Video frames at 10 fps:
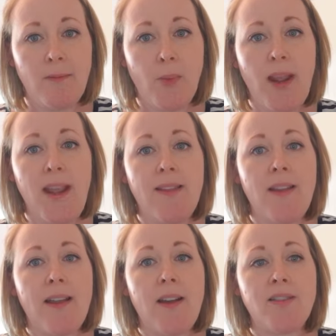We hear
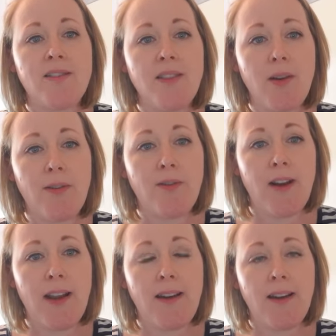that they are so
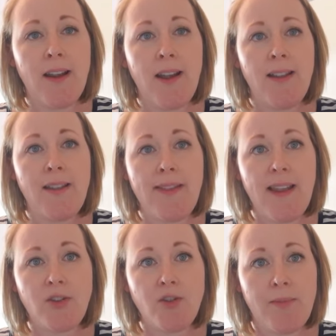afraid that
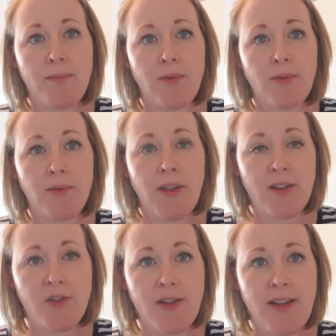they tremble
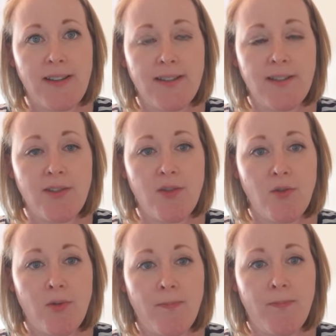like trees in a
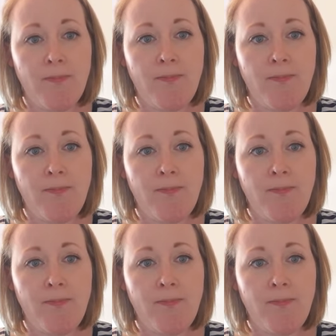storm.